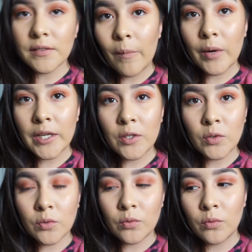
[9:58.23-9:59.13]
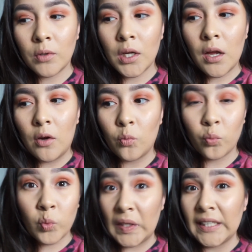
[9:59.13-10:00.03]
somebody who
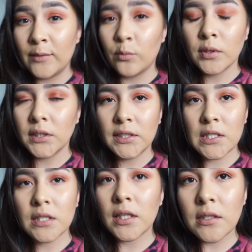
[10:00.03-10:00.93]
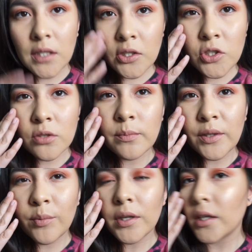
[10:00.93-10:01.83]
really doesn't like texture.
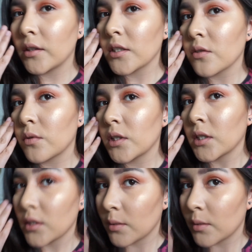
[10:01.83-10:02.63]
Maybe not this one, because